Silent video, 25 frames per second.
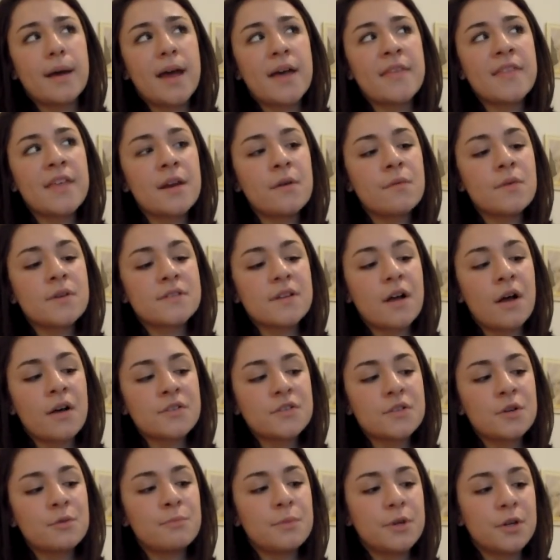And then it was
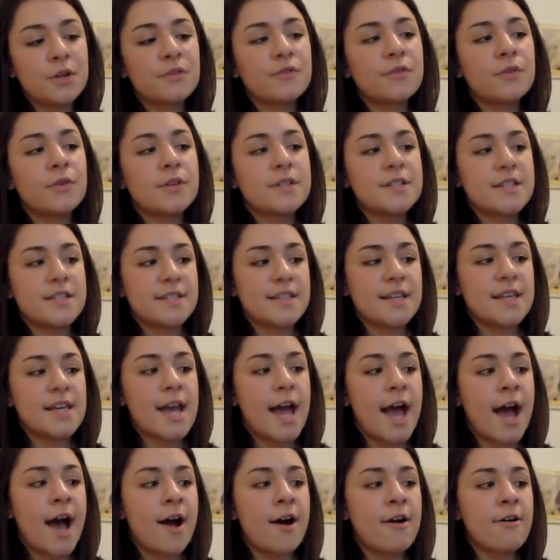also beautiful to see
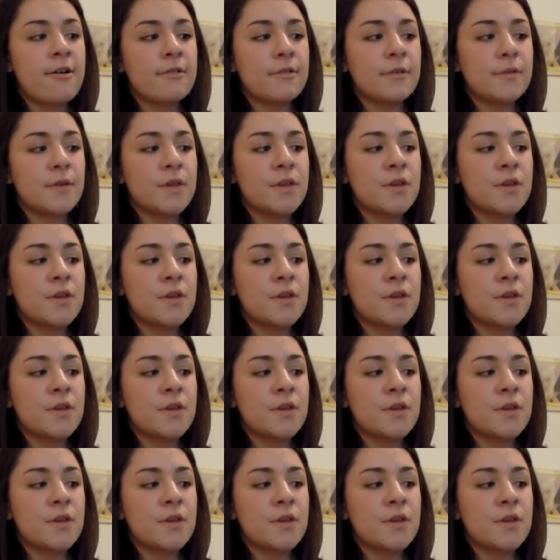how